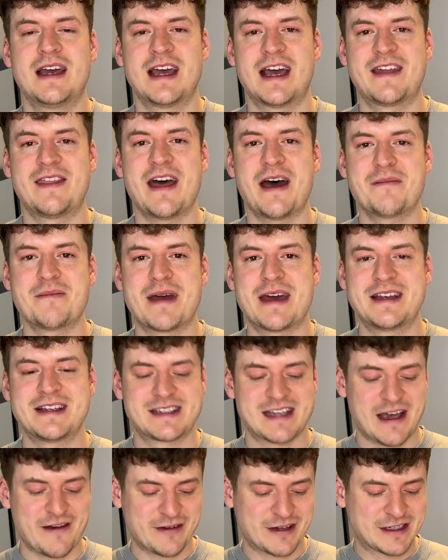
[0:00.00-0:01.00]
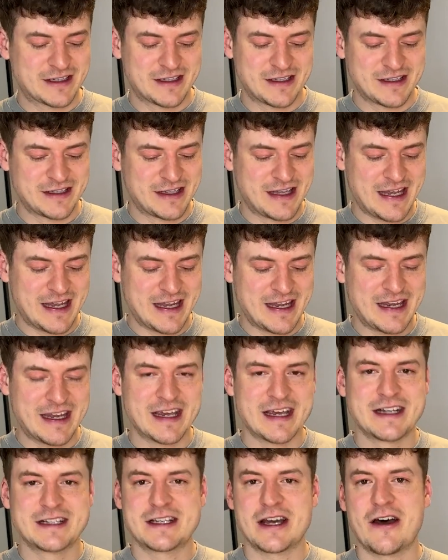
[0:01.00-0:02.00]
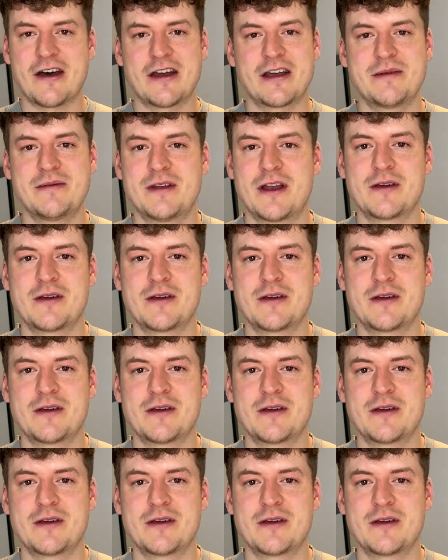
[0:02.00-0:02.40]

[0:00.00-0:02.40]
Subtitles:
And that meant having the time,